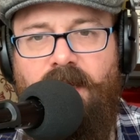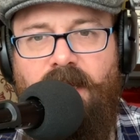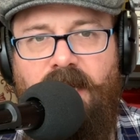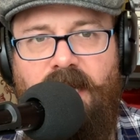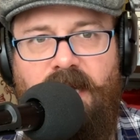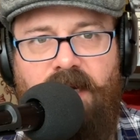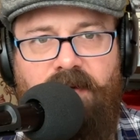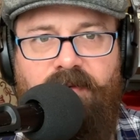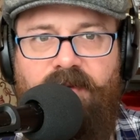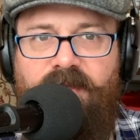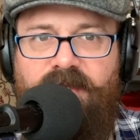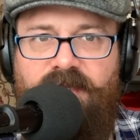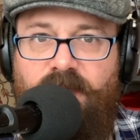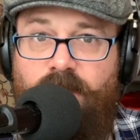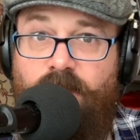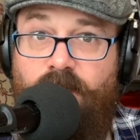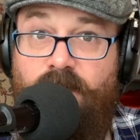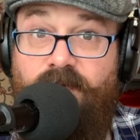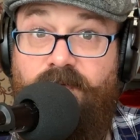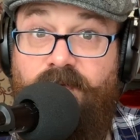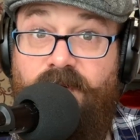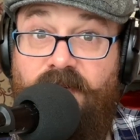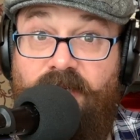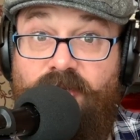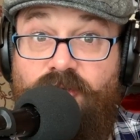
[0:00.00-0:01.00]
every so
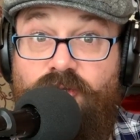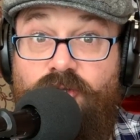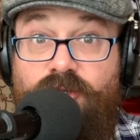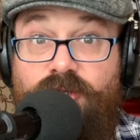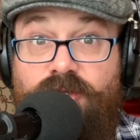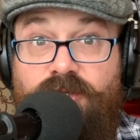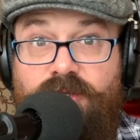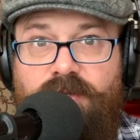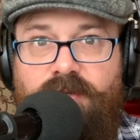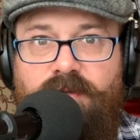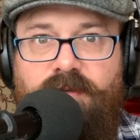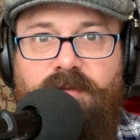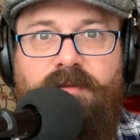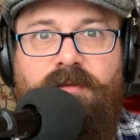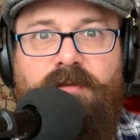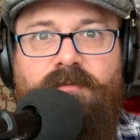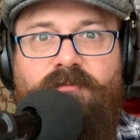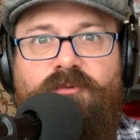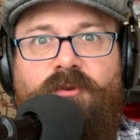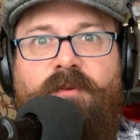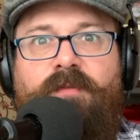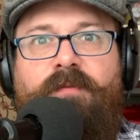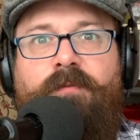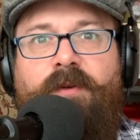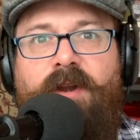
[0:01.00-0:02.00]
often and just
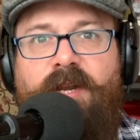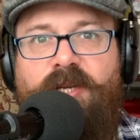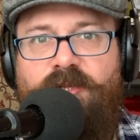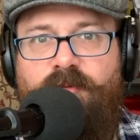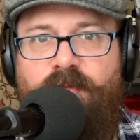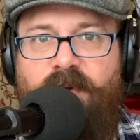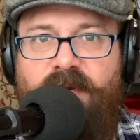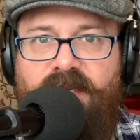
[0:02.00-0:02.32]
refresh